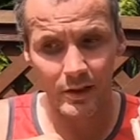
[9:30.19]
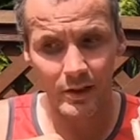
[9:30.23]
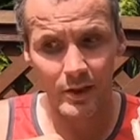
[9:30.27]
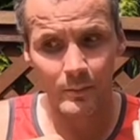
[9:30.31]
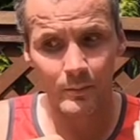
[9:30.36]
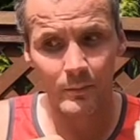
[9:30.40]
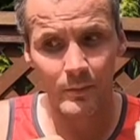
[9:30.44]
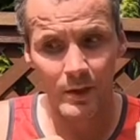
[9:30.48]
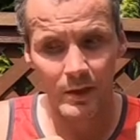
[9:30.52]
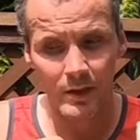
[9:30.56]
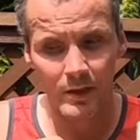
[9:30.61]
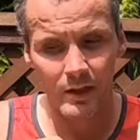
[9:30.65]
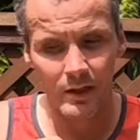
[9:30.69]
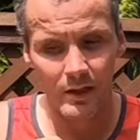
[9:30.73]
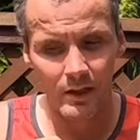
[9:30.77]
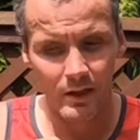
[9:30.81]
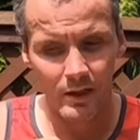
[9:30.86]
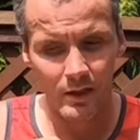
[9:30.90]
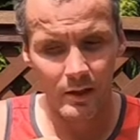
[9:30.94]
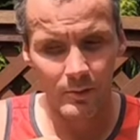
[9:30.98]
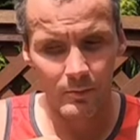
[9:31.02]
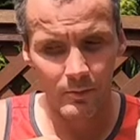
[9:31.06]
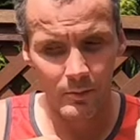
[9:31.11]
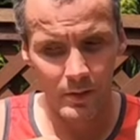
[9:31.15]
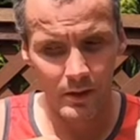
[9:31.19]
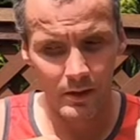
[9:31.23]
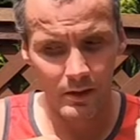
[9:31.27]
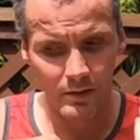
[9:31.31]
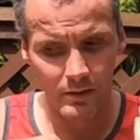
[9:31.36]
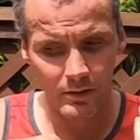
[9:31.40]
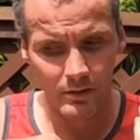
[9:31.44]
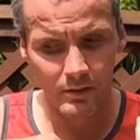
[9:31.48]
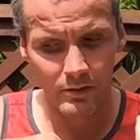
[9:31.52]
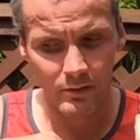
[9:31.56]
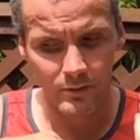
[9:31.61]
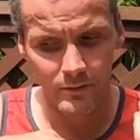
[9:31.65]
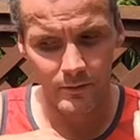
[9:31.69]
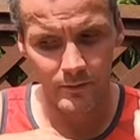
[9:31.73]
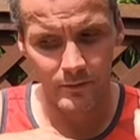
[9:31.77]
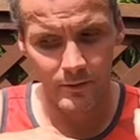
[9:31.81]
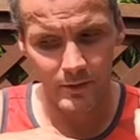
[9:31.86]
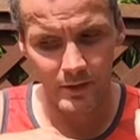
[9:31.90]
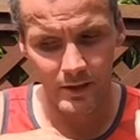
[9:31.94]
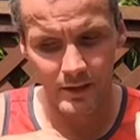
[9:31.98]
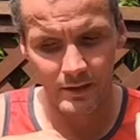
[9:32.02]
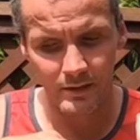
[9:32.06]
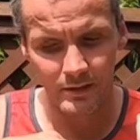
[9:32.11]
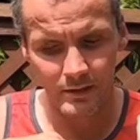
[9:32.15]
Uh, my good friend
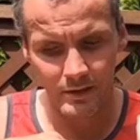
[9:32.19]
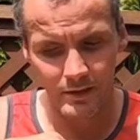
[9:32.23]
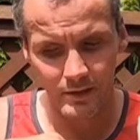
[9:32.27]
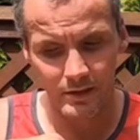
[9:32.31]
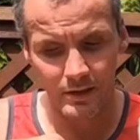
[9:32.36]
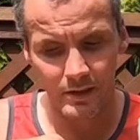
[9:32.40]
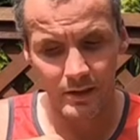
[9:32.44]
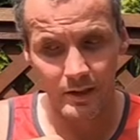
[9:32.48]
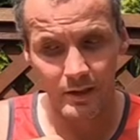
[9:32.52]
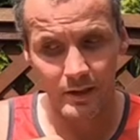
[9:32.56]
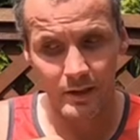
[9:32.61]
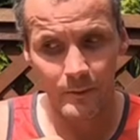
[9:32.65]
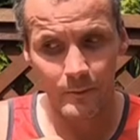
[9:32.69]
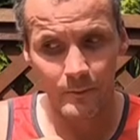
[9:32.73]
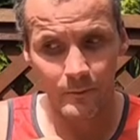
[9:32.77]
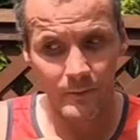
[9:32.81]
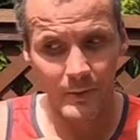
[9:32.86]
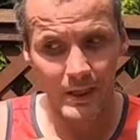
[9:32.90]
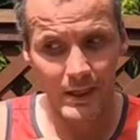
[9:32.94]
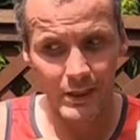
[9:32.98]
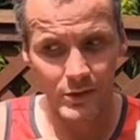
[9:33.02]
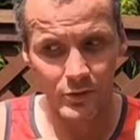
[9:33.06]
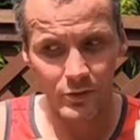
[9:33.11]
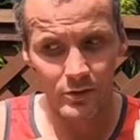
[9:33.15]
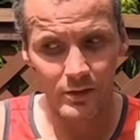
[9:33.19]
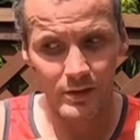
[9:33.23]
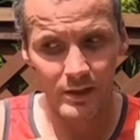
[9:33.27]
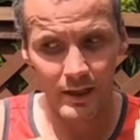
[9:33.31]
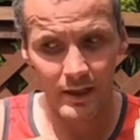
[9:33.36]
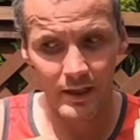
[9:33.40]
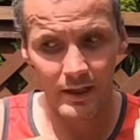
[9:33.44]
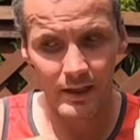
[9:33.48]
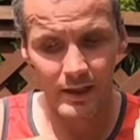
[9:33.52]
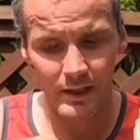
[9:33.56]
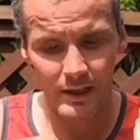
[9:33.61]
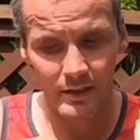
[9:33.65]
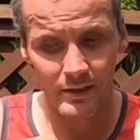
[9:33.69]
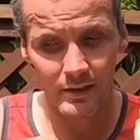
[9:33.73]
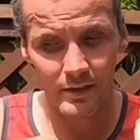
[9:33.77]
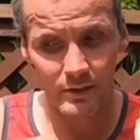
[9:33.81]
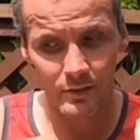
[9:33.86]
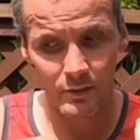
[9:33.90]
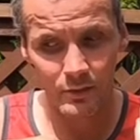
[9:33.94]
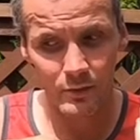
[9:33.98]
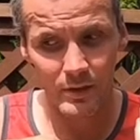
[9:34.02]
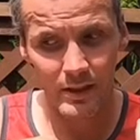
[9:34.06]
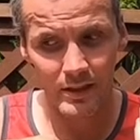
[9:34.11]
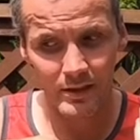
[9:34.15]
um, actually had
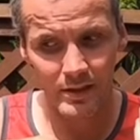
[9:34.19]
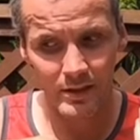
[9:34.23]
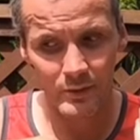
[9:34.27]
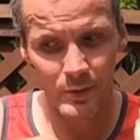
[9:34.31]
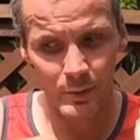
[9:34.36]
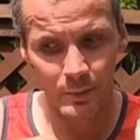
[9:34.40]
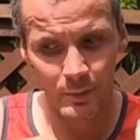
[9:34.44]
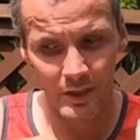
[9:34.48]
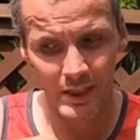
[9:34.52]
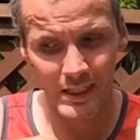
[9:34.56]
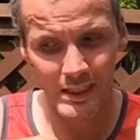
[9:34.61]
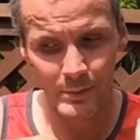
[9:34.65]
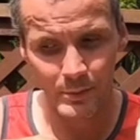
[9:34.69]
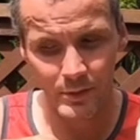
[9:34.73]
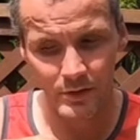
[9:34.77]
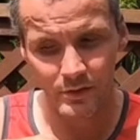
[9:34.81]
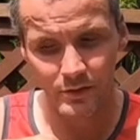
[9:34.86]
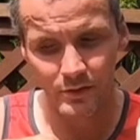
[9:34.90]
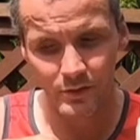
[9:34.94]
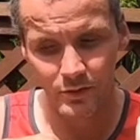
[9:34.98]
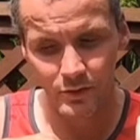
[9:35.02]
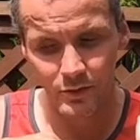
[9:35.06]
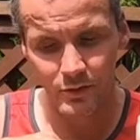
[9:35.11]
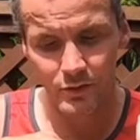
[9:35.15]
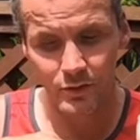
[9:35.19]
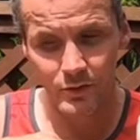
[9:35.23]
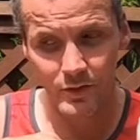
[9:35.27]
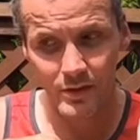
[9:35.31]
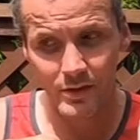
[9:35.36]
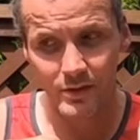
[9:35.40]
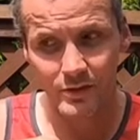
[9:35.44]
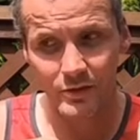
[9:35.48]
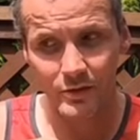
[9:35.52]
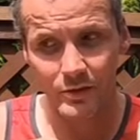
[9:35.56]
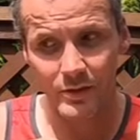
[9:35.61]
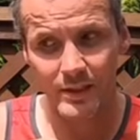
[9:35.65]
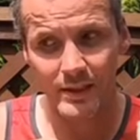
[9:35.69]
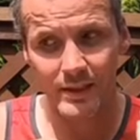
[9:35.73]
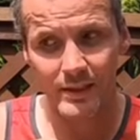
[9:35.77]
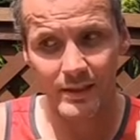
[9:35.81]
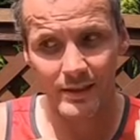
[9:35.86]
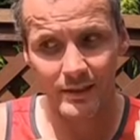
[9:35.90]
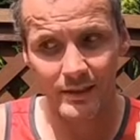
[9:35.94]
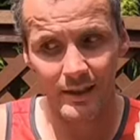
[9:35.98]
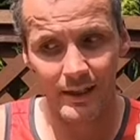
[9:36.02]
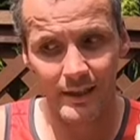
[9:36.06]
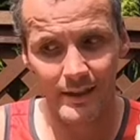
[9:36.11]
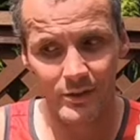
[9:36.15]
retina replacement surgery, so he can
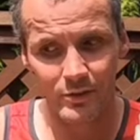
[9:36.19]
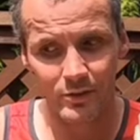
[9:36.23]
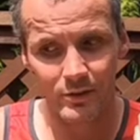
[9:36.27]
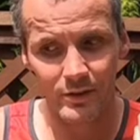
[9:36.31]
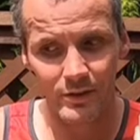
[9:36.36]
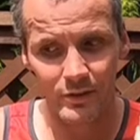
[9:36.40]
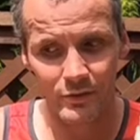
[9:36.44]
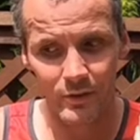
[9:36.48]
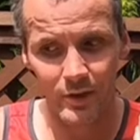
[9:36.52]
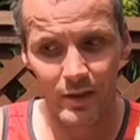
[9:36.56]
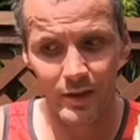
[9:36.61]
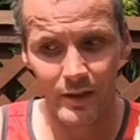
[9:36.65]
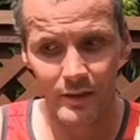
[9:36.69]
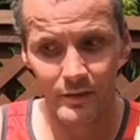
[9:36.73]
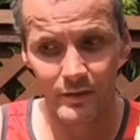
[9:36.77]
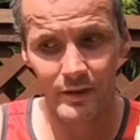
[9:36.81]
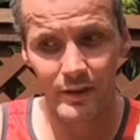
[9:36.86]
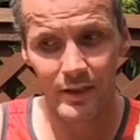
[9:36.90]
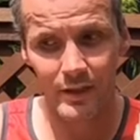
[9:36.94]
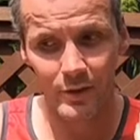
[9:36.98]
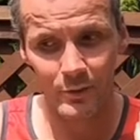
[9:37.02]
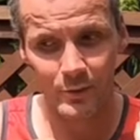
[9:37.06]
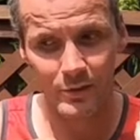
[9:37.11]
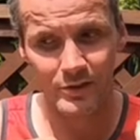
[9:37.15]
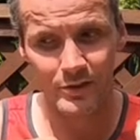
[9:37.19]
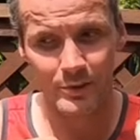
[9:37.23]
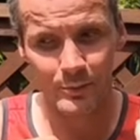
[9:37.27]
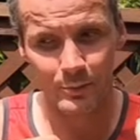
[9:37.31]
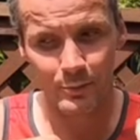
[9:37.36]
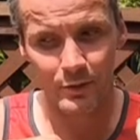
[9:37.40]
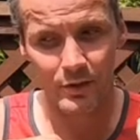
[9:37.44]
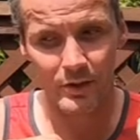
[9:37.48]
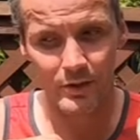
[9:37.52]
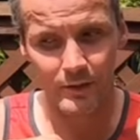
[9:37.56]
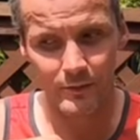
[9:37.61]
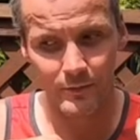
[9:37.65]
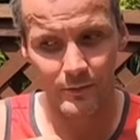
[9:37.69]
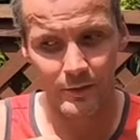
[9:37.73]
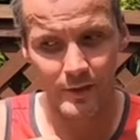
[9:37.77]
actually drive now, which is pretty freaky.